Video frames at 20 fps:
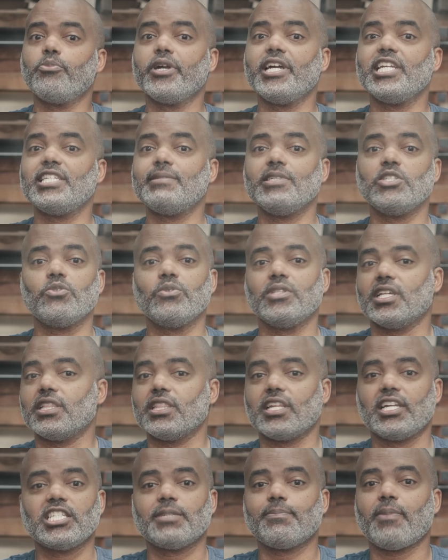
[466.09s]
bridge between the
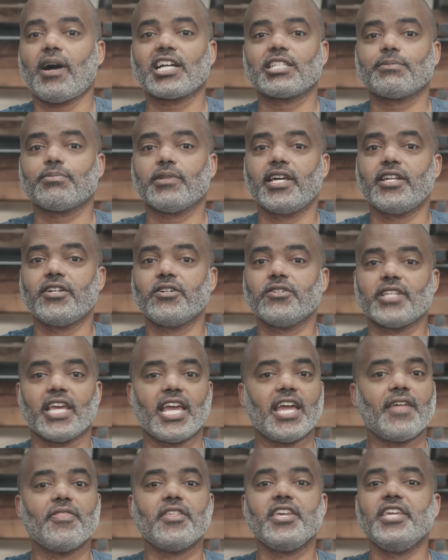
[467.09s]
lunchbox planers
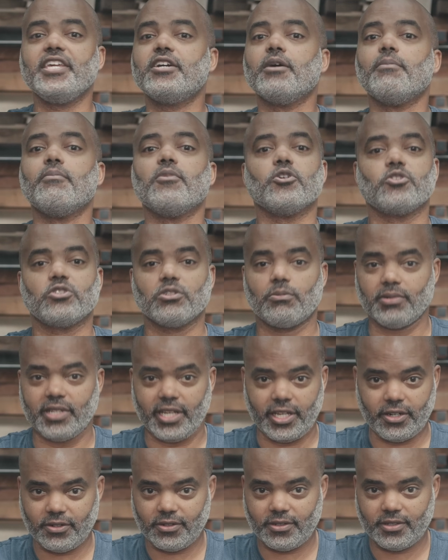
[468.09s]
and the commercial
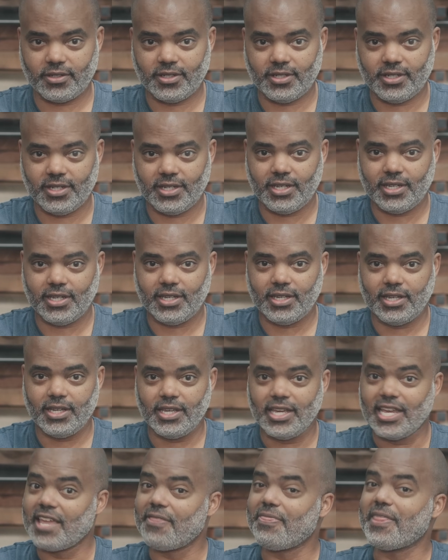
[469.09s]
planers.
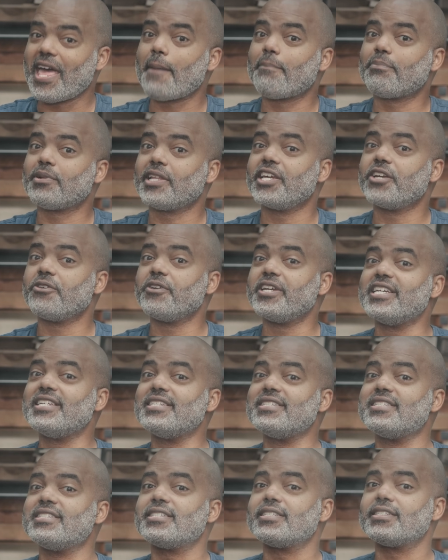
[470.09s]
And that planer
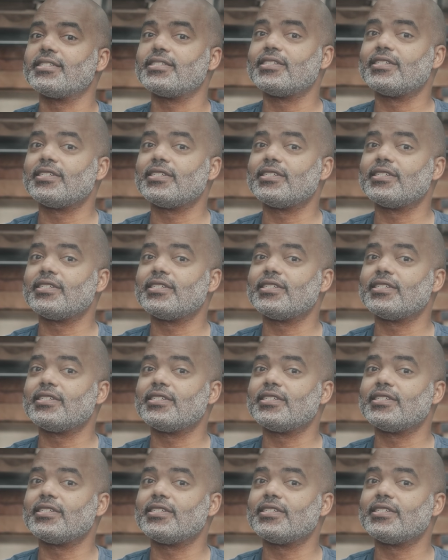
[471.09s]
is